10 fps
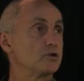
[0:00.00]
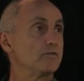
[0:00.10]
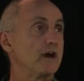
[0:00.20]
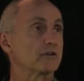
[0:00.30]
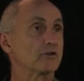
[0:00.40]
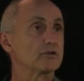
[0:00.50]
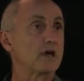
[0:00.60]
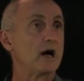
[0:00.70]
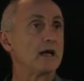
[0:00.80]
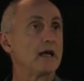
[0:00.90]
two
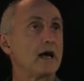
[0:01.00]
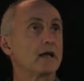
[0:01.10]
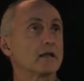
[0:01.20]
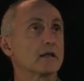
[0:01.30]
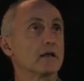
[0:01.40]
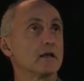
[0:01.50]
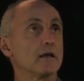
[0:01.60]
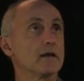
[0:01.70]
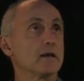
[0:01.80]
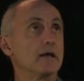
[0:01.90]
vectors, I hat
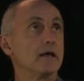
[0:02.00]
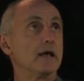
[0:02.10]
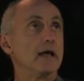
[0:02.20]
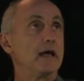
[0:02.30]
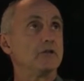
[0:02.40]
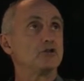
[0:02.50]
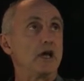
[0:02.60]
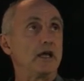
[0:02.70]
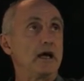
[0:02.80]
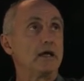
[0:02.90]
and
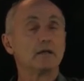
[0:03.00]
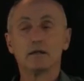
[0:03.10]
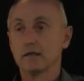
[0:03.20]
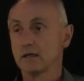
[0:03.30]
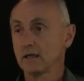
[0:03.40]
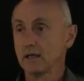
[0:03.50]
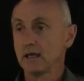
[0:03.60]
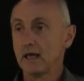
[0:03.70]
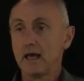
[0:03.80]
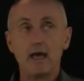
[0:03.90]
J hat.
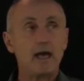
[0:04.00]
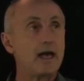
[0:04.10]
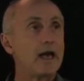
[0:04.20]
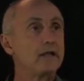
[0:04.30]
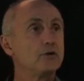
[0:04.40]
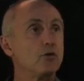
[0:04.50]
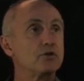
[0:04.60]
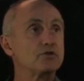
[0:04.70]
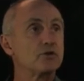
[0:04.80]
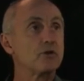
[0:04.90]
And
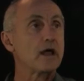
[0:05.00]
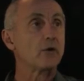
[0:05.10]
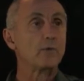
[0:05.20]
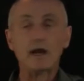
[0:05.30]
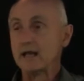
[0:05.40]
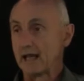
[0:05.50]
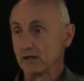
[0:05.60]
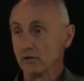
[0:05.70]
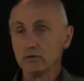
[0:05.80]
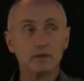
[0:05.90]
notice they're at a right
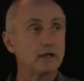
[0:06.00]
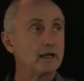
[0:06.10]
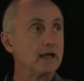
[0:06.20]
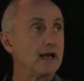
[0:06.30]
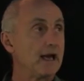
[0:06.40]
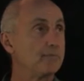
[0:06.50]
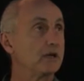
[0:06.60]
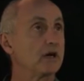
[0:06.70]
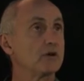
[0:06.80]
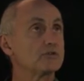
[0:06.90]
angle. And
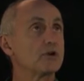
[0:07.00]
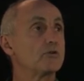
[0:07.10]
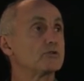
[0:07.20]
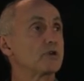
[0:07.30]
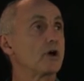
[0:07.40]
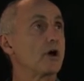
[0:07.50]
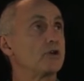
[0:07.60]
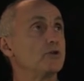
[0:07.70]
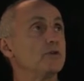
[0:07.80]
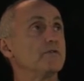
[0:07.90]
because there's
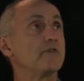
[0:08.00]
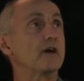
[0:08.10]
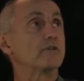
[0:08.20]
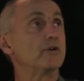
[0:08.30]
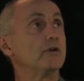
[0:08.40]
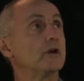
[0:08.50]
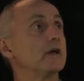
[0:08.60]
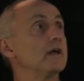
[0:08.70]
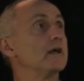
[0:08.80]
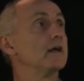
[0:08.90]
a unit vector,
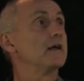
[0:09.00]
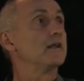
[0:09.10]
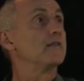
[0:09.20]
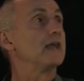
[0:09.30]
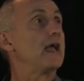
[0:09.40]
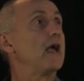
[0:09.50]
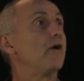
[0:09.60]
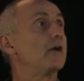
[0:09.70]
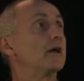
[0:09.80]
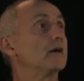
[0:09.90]
the
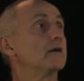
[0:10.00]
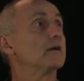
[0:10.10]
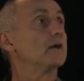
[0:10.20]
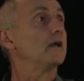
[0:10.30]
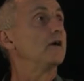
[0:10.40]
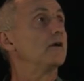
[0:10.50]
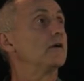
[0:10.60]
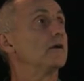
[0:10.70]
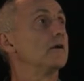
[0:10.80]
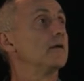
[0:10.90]
area
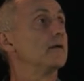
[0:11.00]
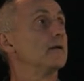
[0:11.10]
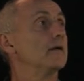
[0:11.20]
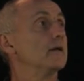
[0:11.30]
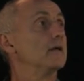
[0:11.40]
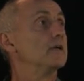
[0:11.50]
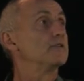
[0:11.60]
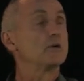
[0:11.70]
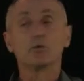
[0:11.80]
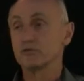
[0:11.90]
here
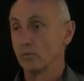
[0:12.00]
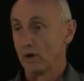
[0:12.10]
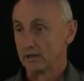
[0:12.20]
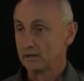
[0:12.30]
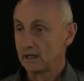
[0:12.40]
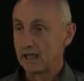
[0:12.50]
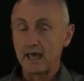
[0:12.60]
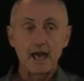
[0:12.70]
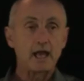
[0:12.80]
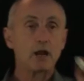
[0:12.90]
is equal to one.
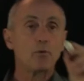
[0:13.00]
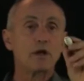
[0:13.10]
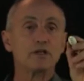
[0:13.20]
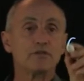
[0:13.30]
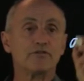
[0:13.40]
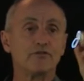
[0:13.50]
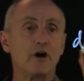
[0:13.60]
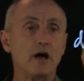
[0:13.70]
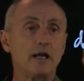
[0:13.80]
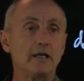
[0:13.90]
And I want to
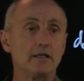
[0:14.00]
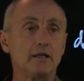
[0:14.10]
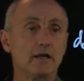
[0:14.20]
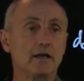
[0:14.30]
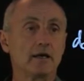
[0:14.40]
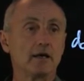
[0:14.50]
define